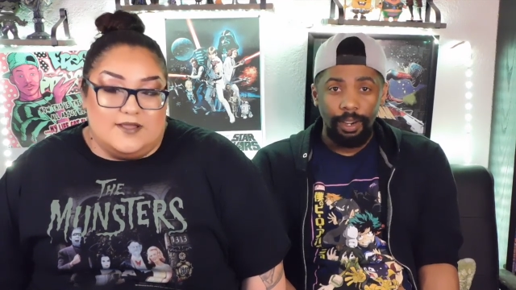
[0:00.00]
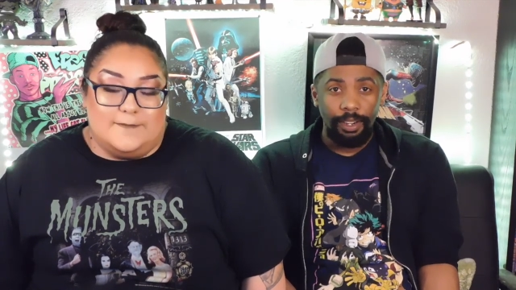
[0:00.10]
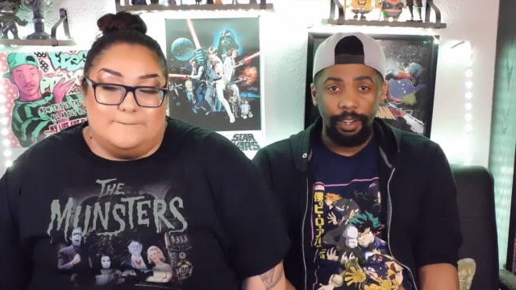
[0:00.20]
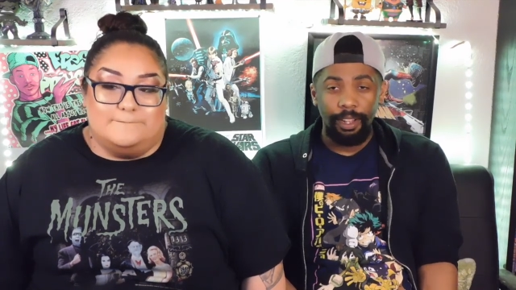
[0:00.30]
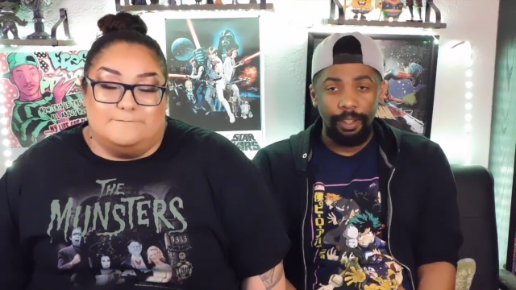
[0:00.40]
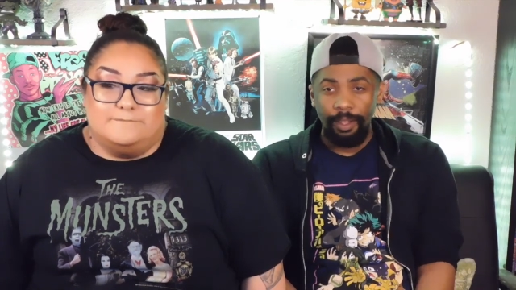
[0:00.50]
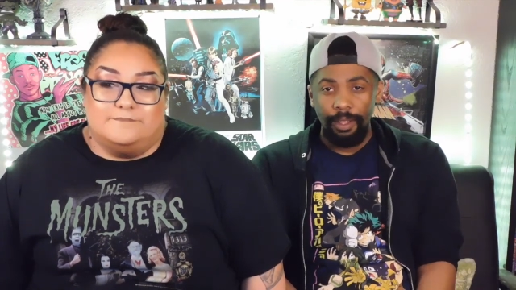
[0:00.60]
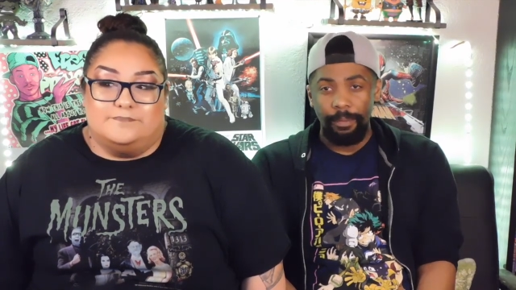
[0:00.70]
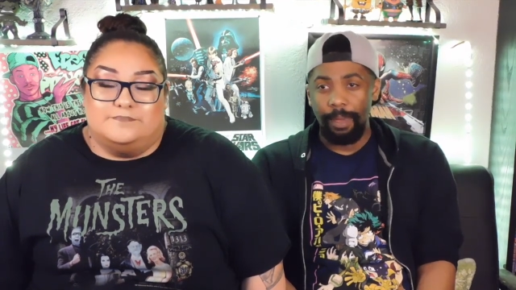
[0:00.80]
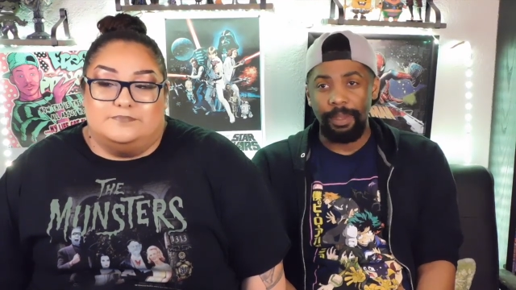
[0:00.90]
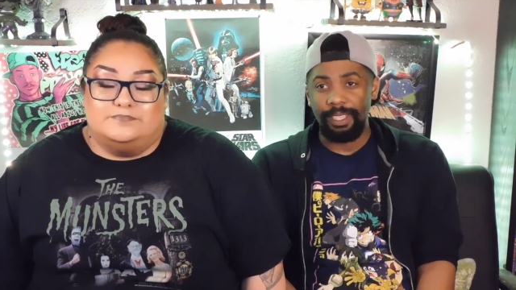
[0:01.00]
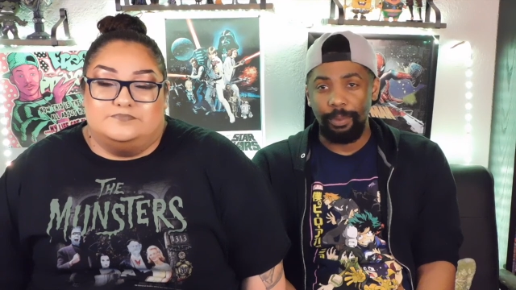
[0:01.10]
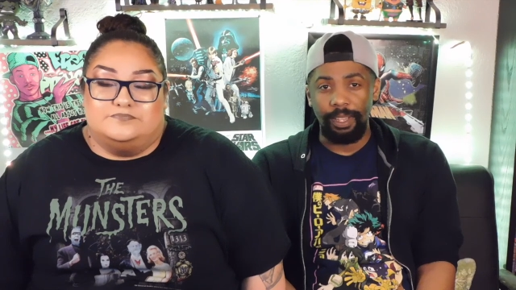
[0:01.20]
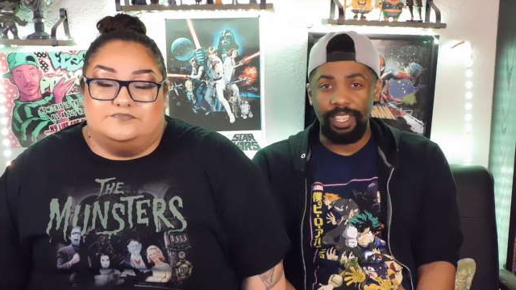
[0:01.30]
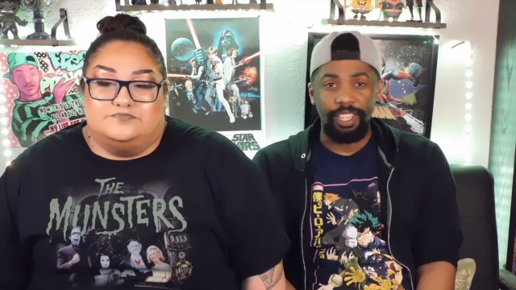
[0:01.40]
Speaker 1: You know, maybe
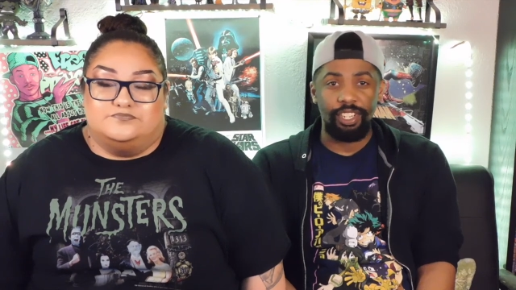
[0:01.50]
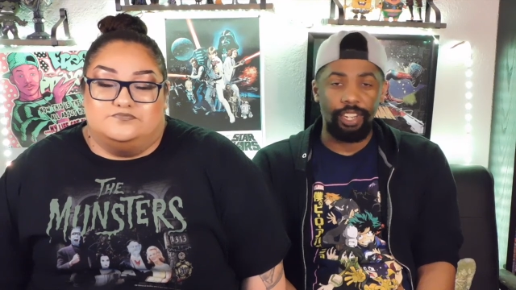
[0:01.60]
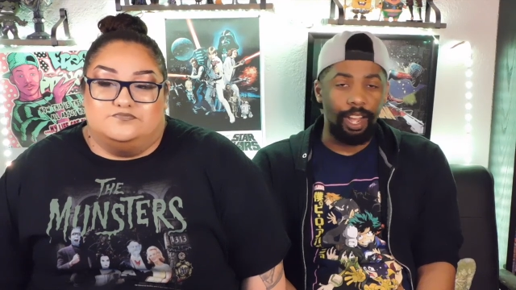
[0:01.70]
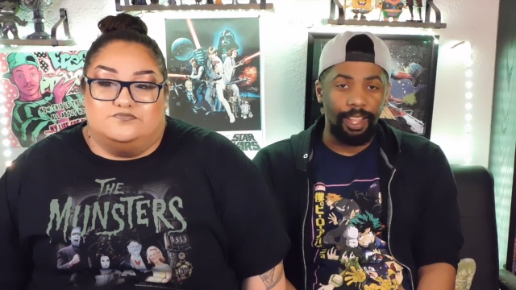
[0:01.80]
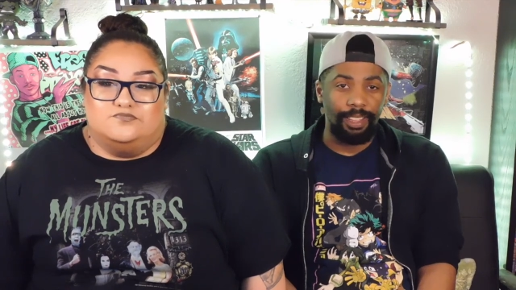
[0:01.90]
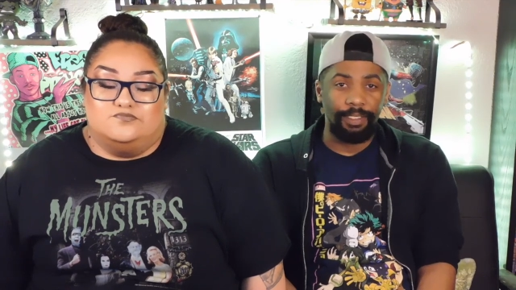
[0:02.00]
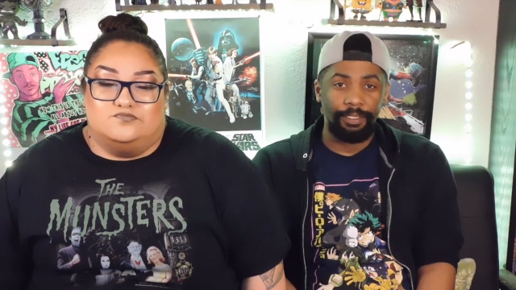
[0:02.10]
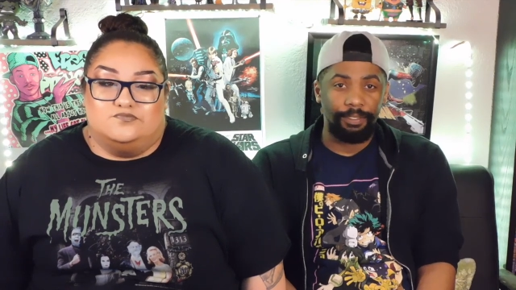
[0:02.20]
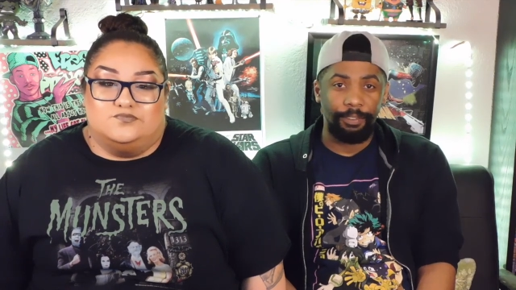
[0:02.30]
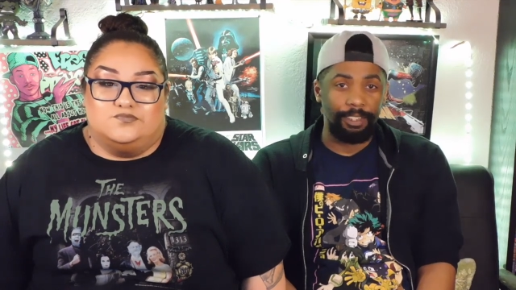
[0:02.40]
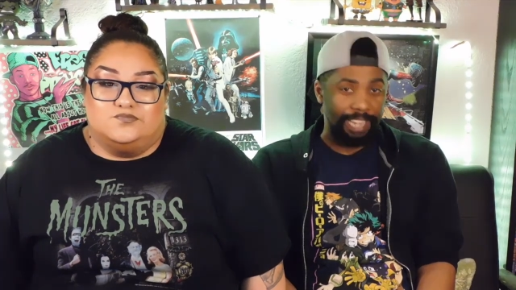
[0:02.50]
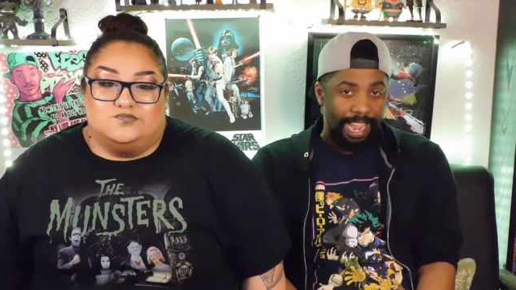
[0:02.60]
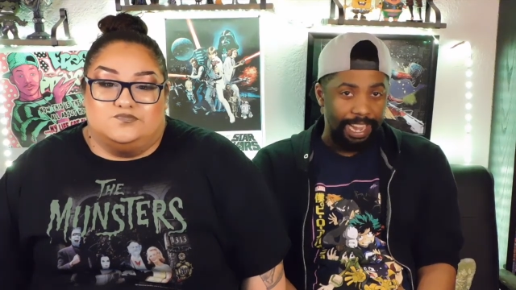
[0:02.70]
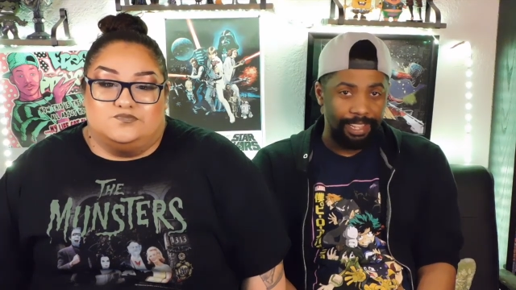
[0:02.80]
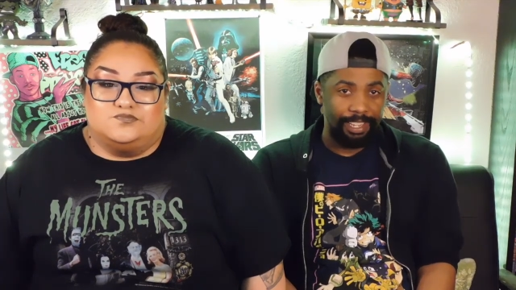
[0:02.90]
someone he shot and left for
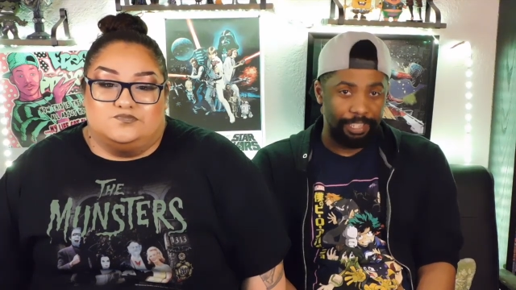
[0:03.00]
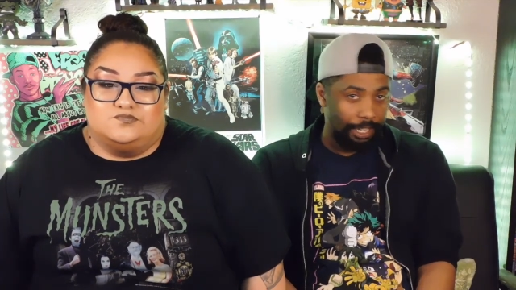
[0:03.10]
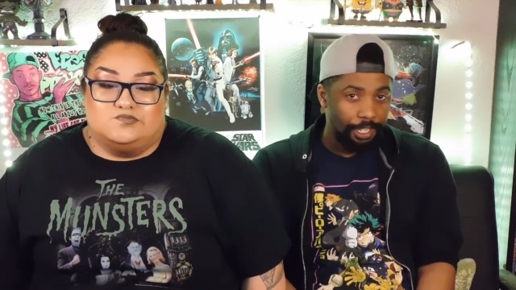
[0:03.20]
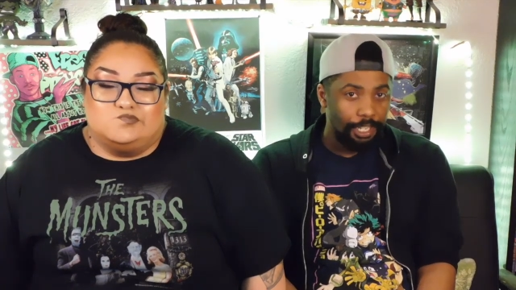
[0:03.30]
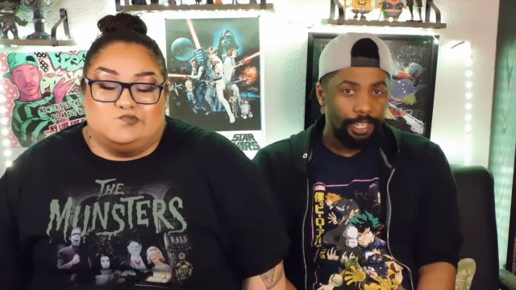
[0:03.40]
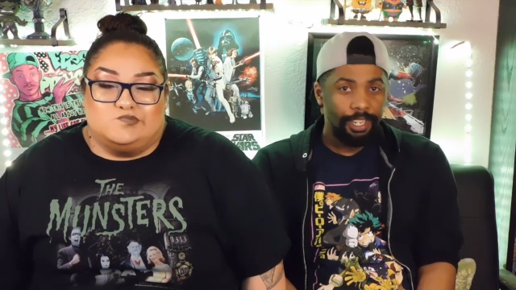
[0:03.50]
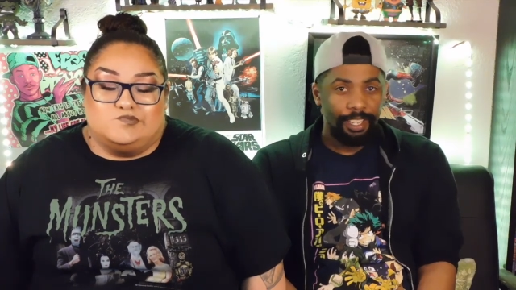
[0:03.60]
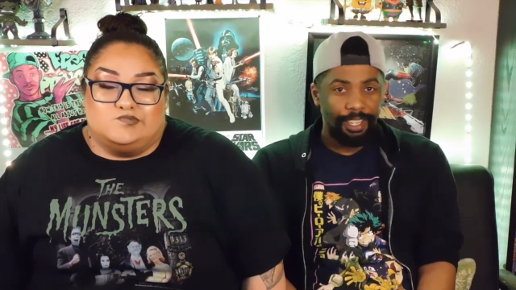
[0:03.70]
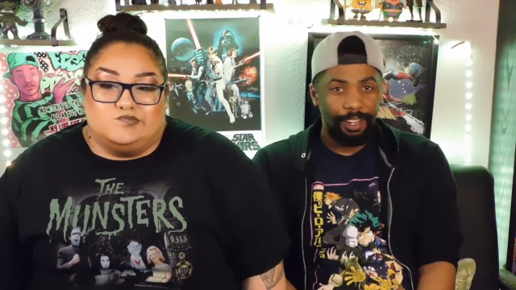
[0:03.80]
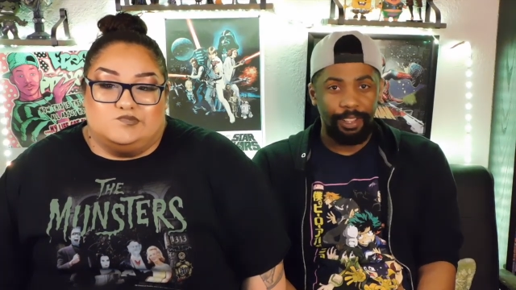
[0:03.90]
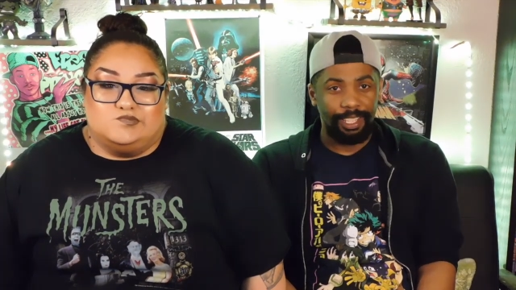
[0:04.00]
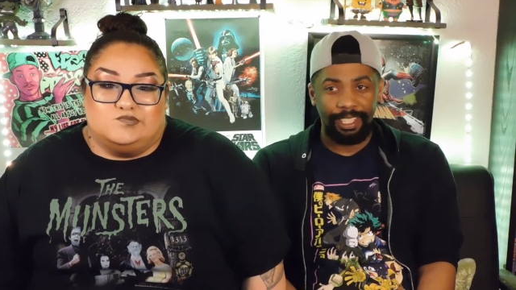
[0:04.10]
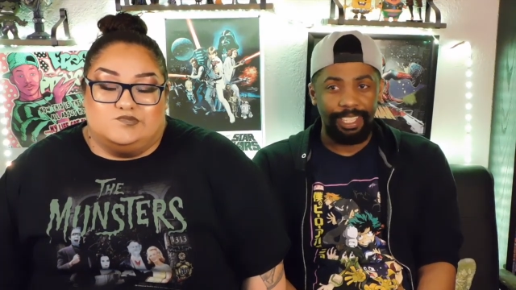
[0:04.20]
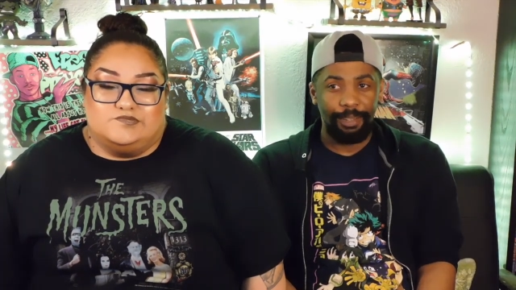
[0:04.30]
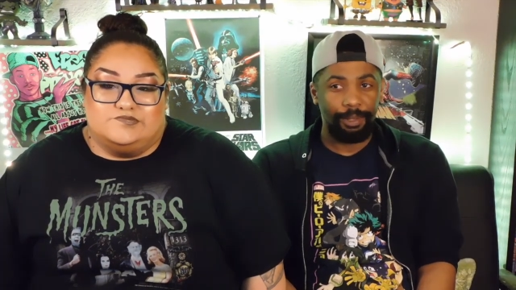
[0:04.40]
dead in a ditch. You know, like
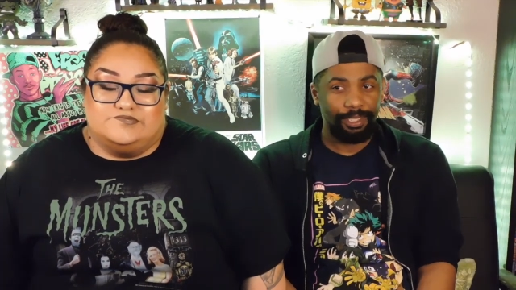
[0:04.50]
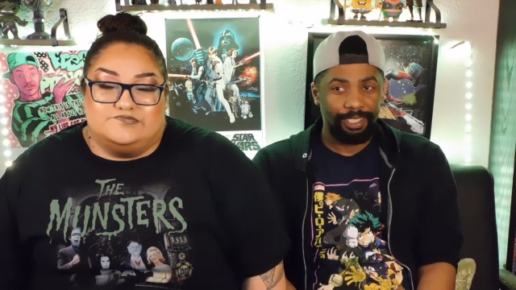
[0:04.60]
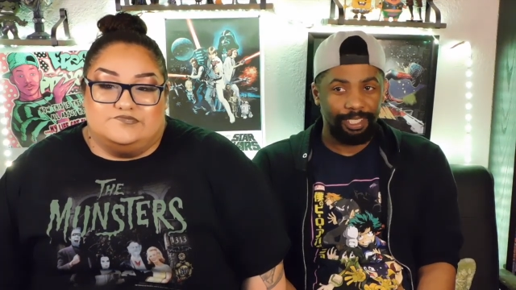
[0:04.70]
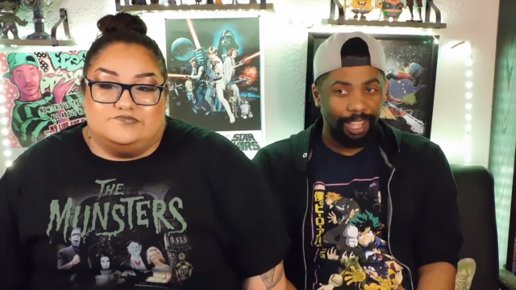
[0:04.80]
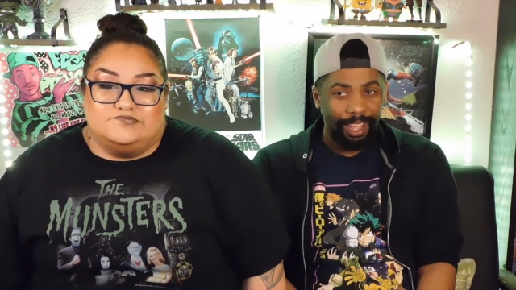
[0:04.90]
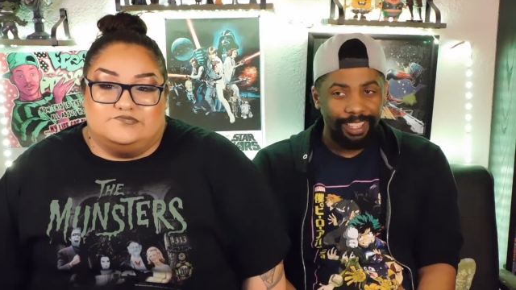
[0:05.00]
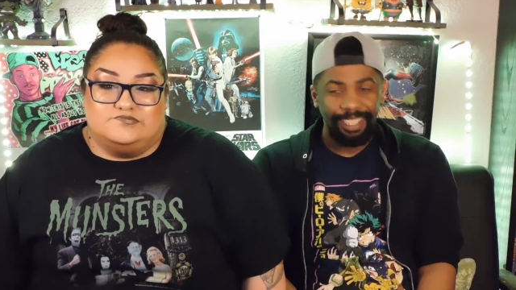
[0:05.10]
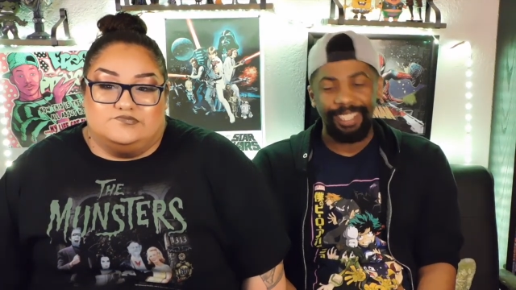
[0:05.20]
he did with Locke.